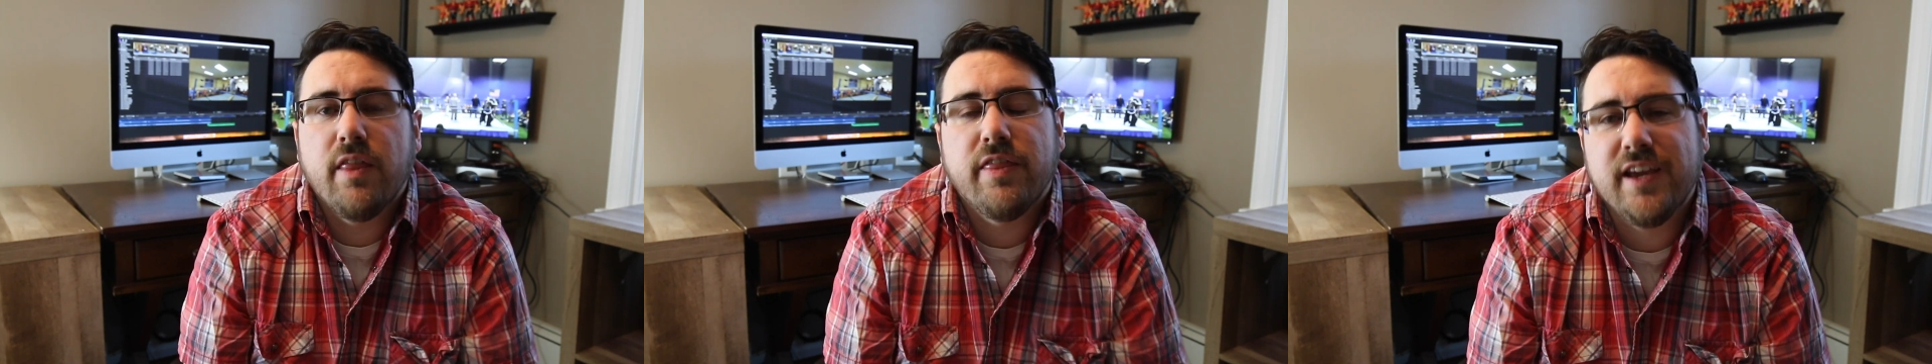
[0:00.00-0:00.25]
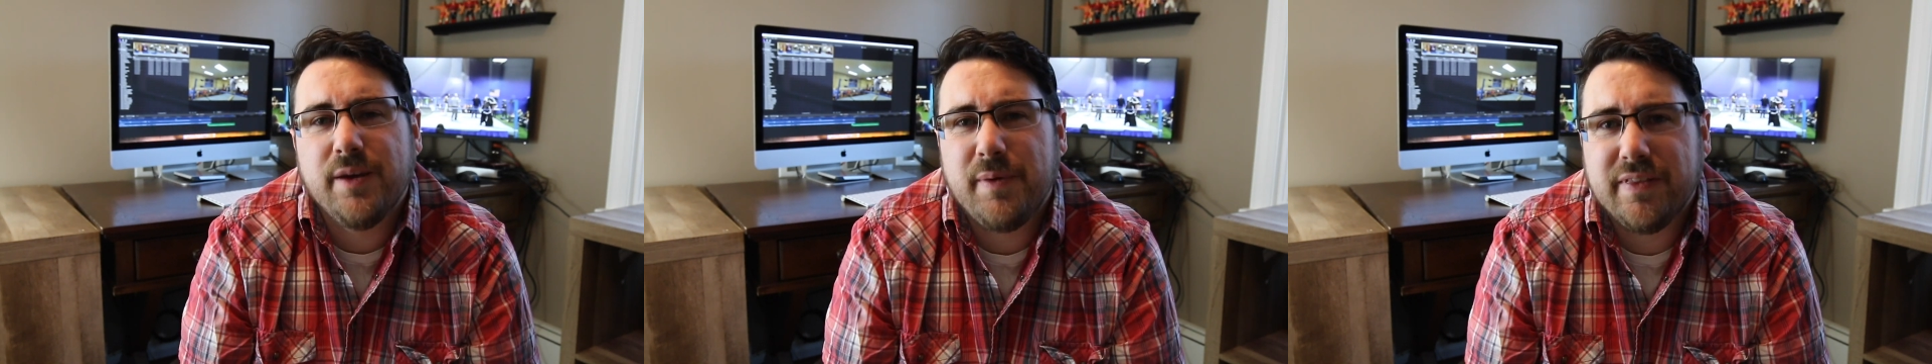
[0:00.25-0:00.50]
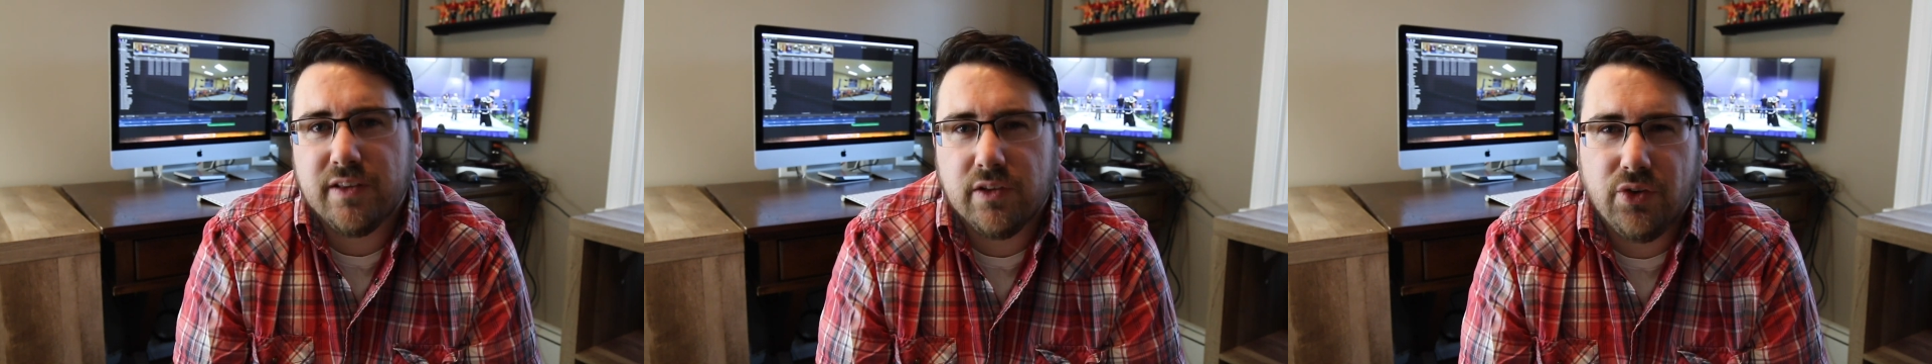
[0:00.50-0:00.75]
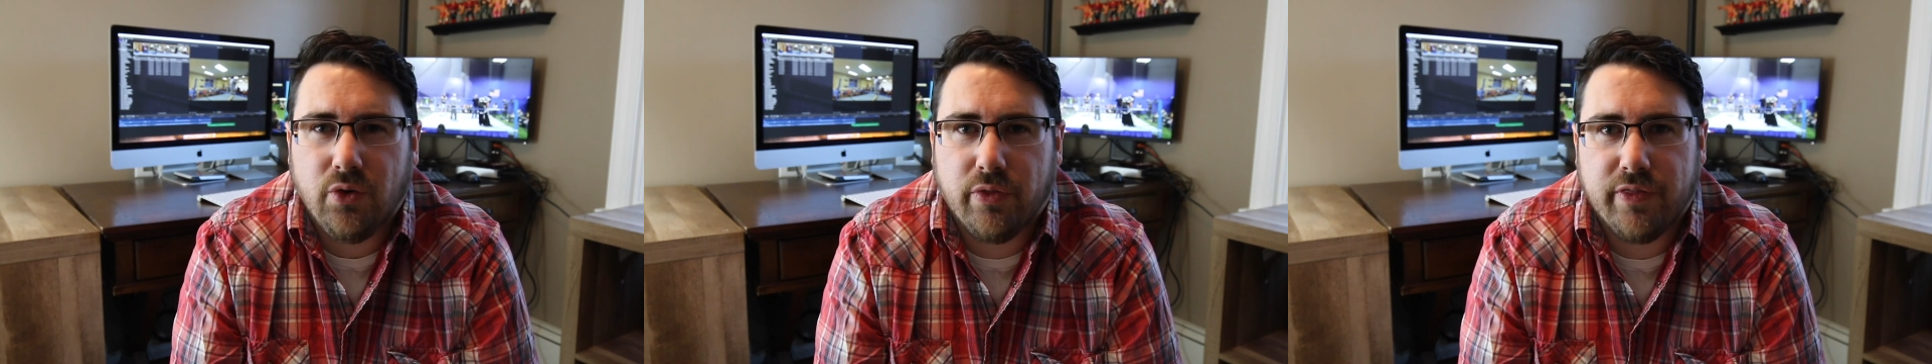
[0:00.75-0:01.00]
Think about the
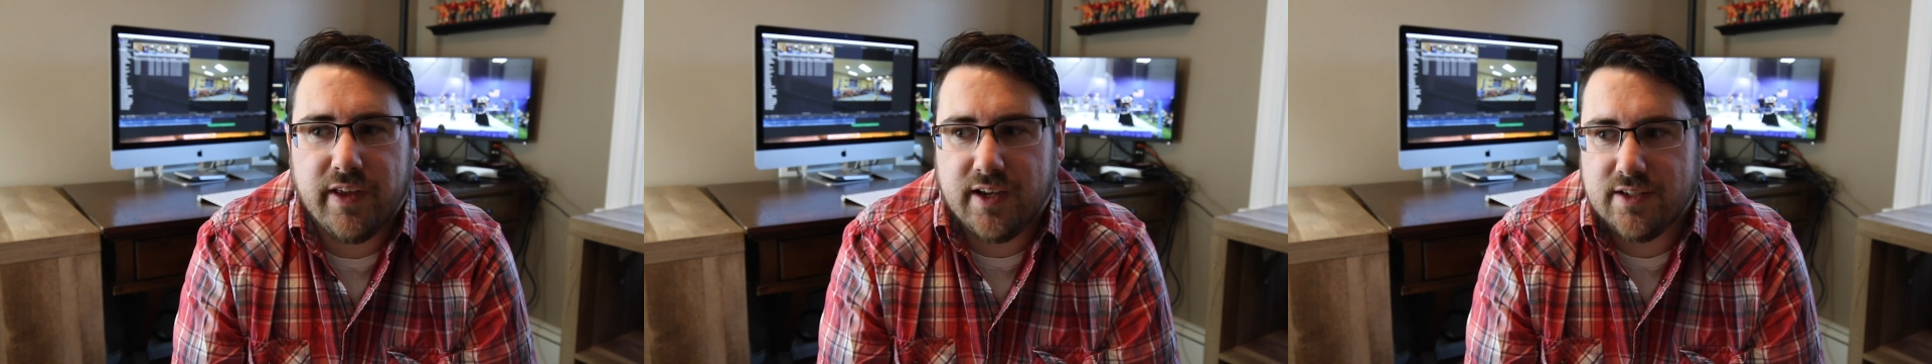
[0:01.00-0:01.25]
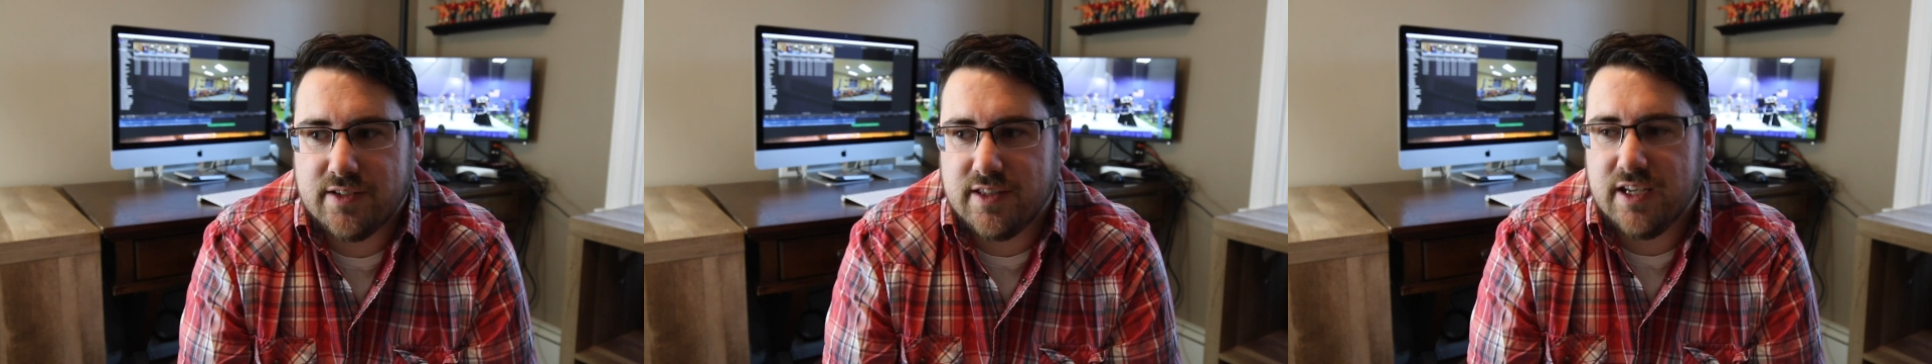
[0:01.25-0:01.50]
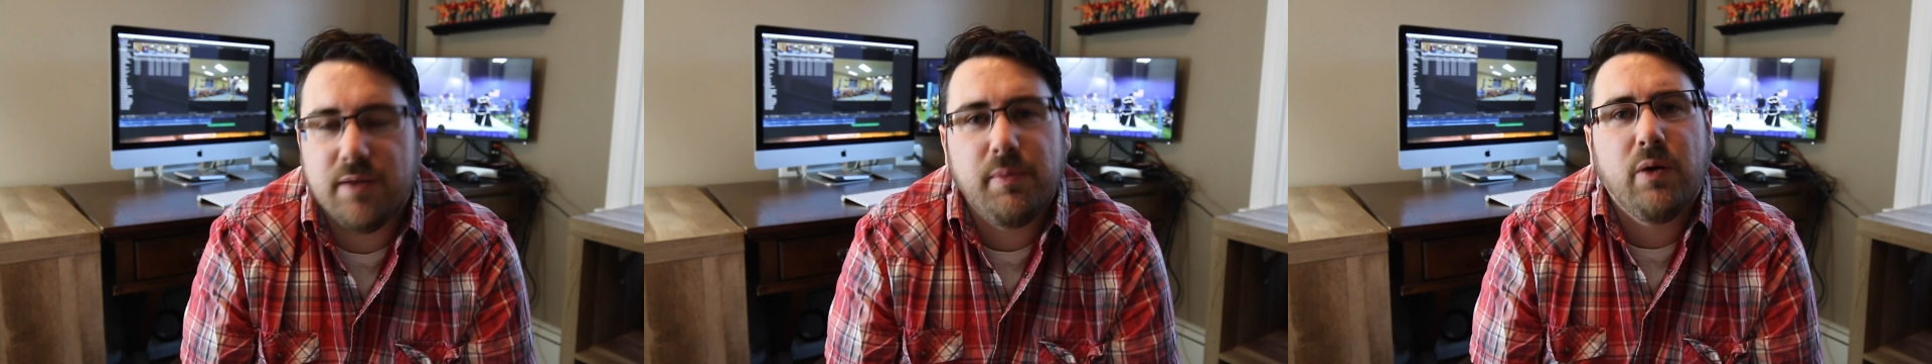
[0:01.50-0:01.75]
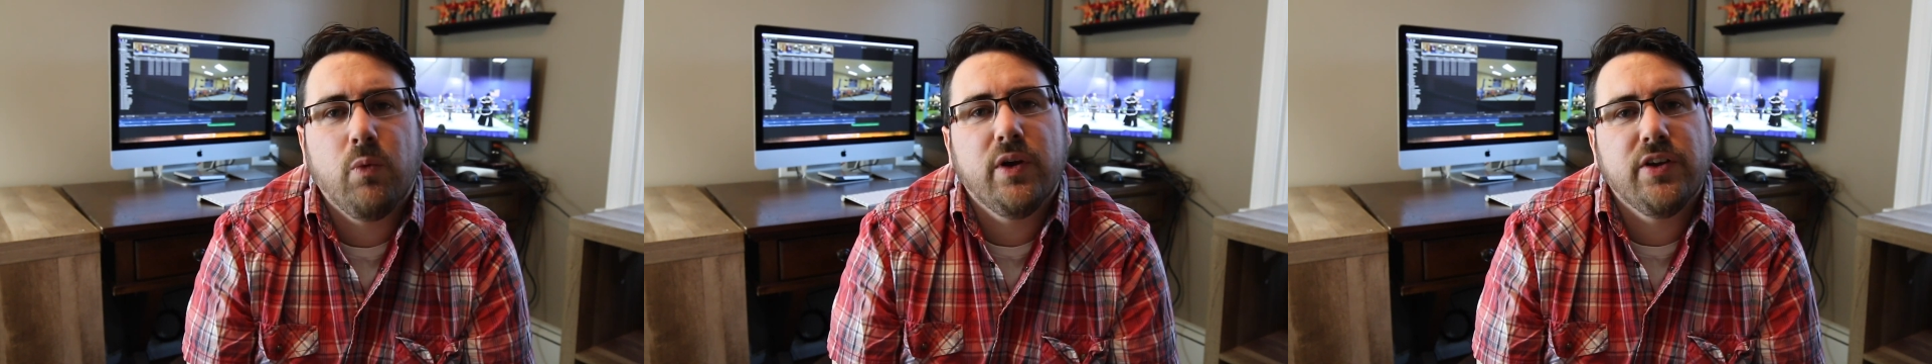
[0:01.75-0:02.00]
little things. Think
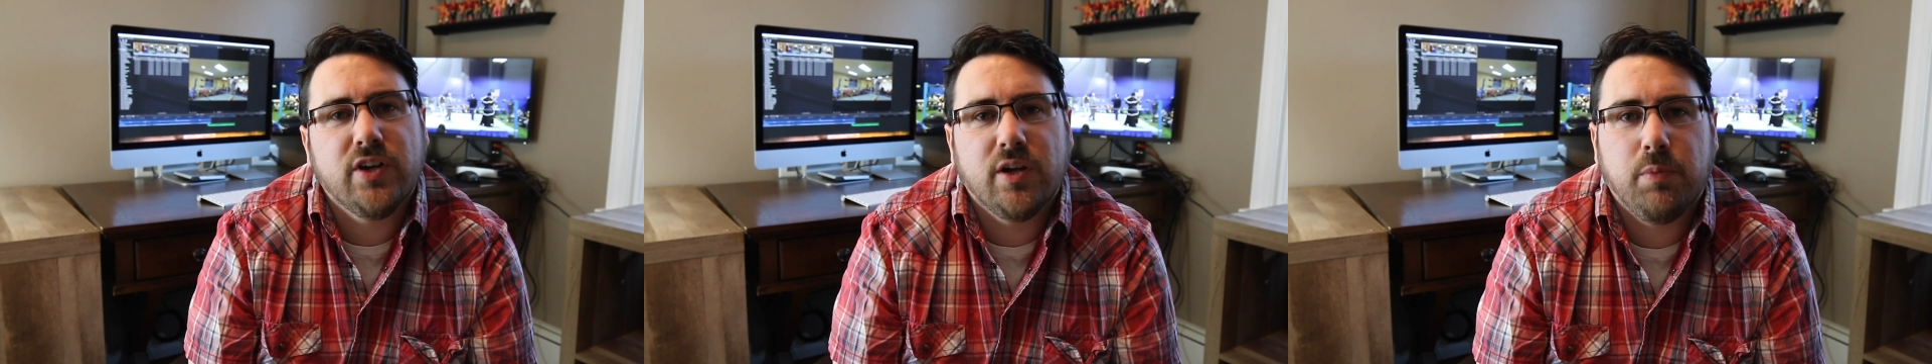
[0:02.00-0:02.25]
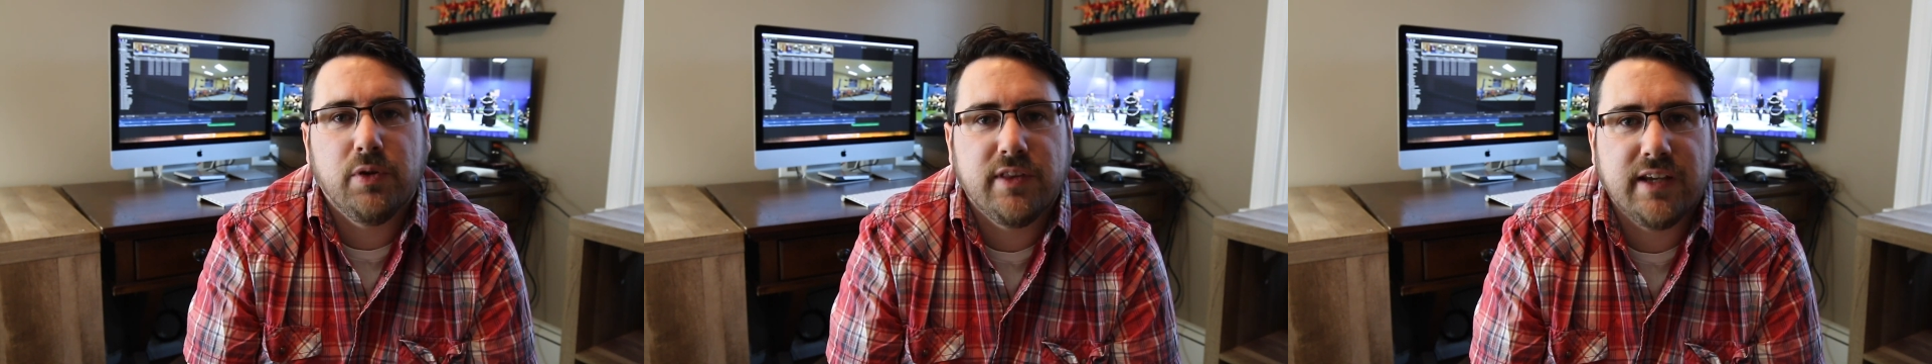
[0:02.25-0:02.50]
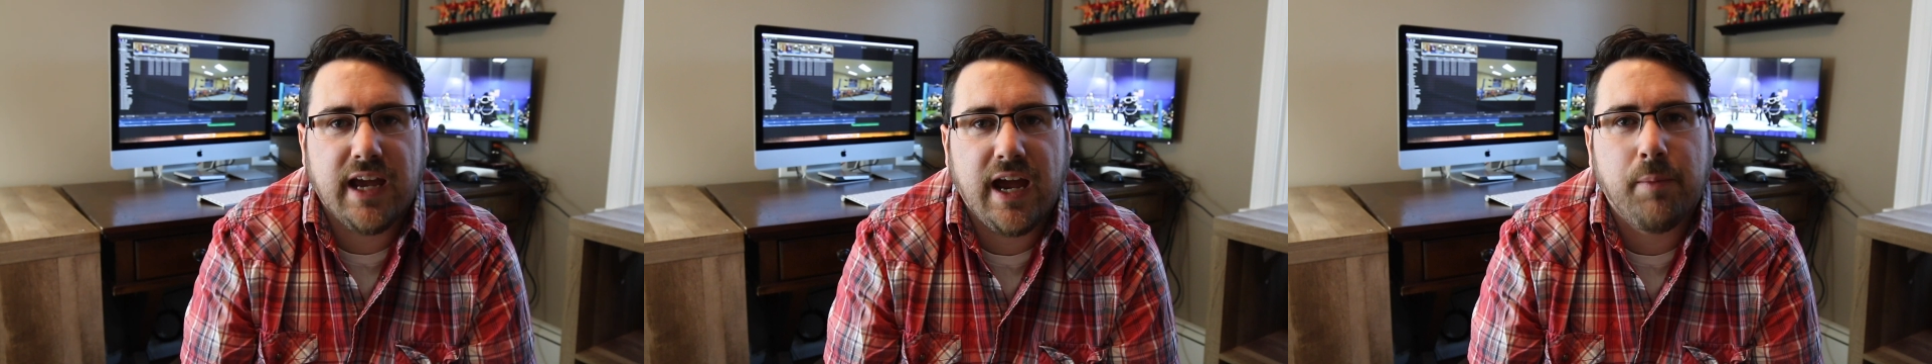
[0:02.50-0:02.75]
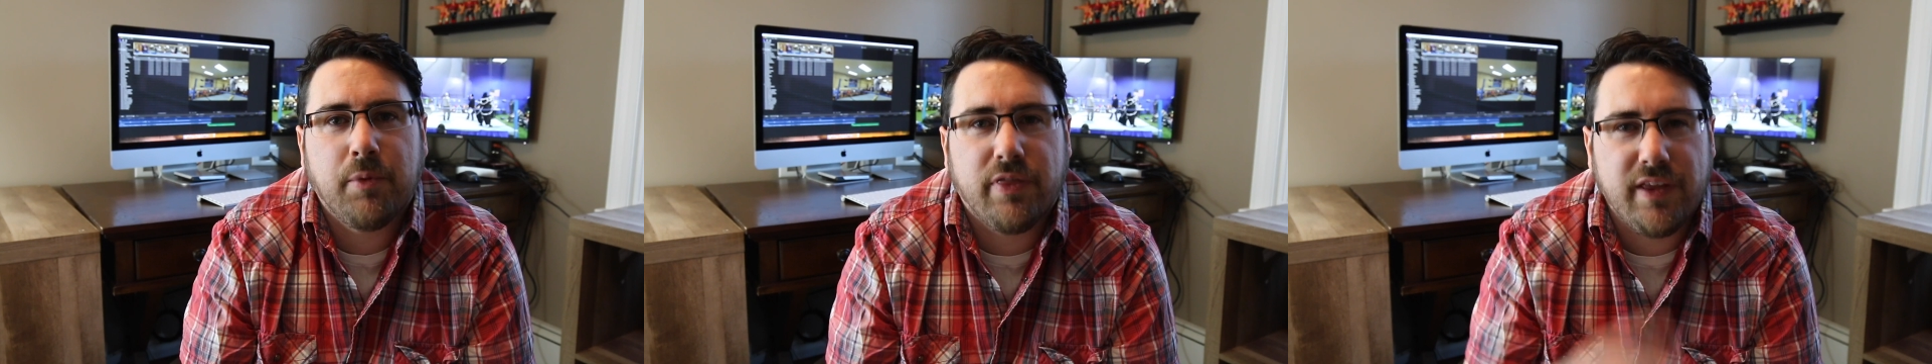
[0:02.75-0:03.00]
about where you're gonna put the camera.